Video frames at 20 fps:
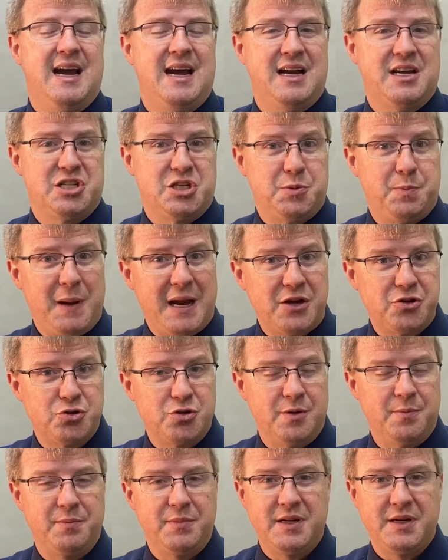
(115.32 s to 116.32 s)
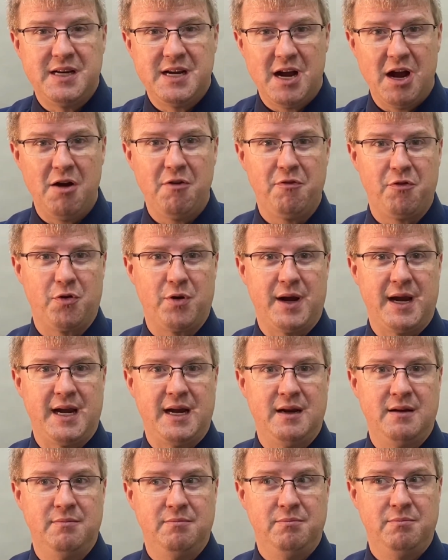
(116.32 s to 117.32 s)
spectrum
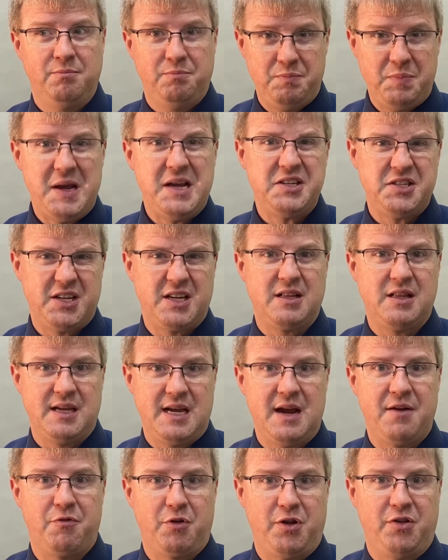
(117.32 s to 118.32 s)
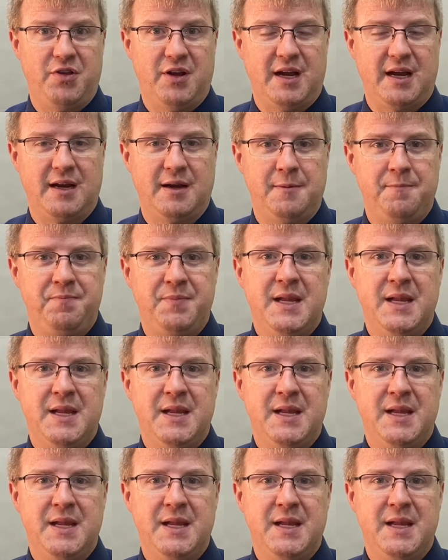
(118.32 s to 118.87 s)
covering basically everything.